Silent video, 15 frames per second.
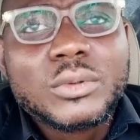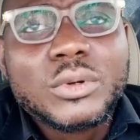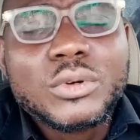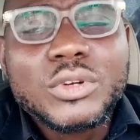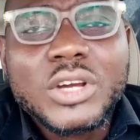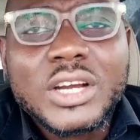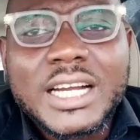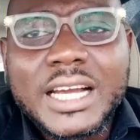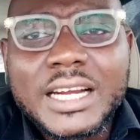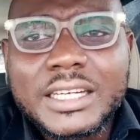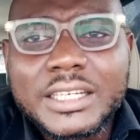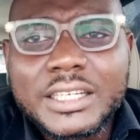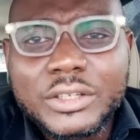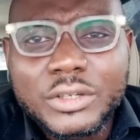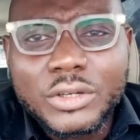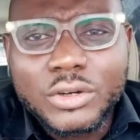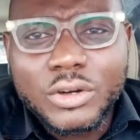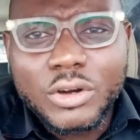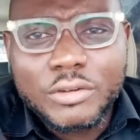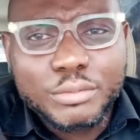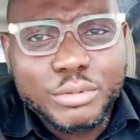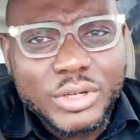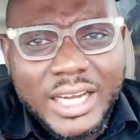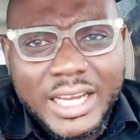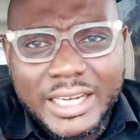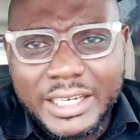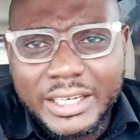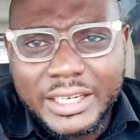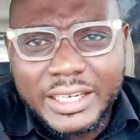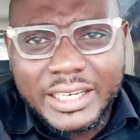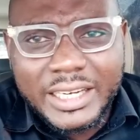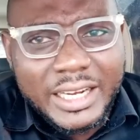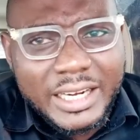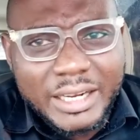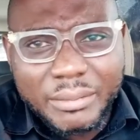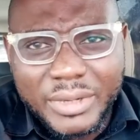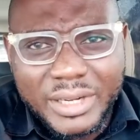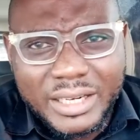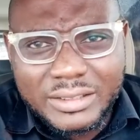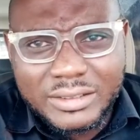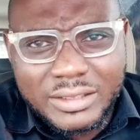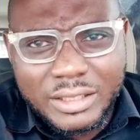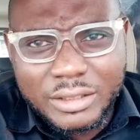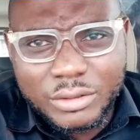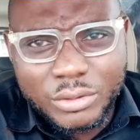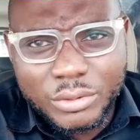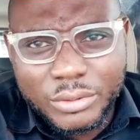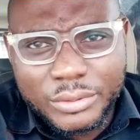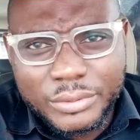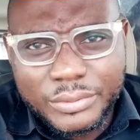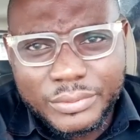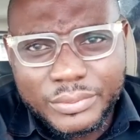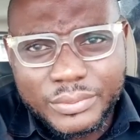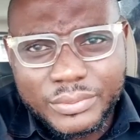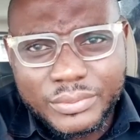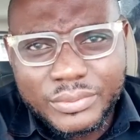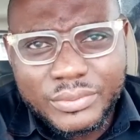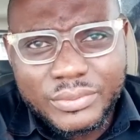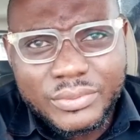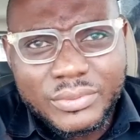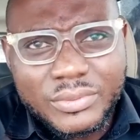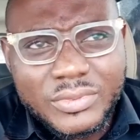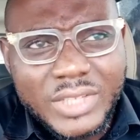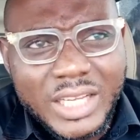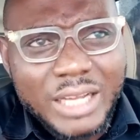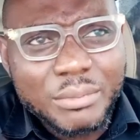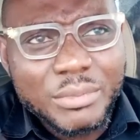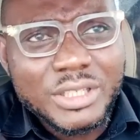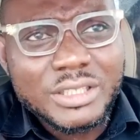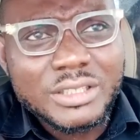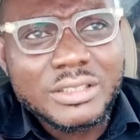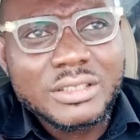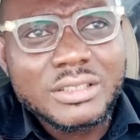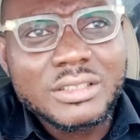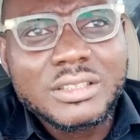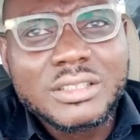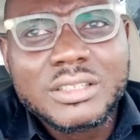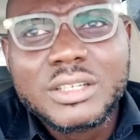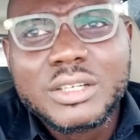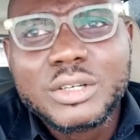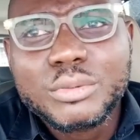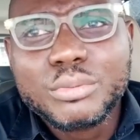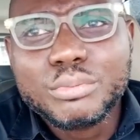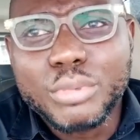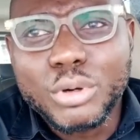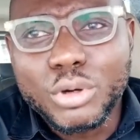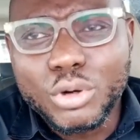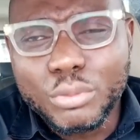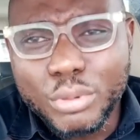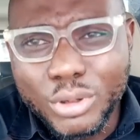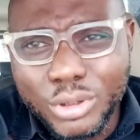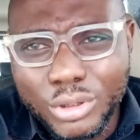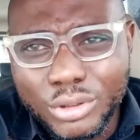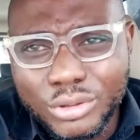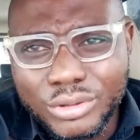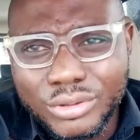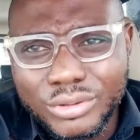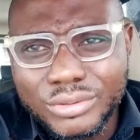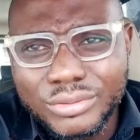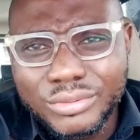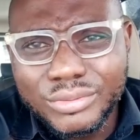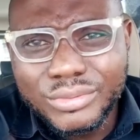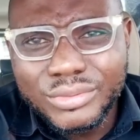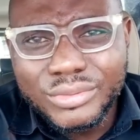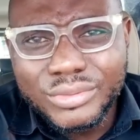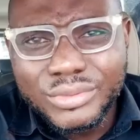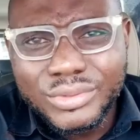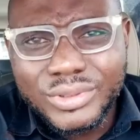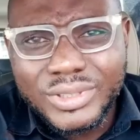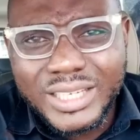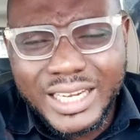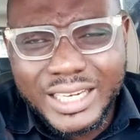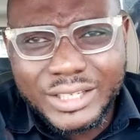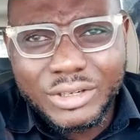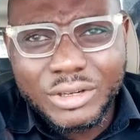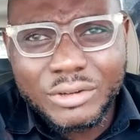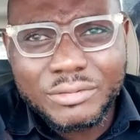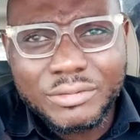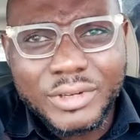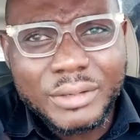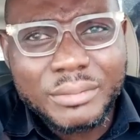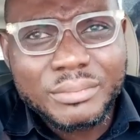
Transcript: we will not carry the yoke of Buhari in Anambra State though. I mean, Boroboro kind of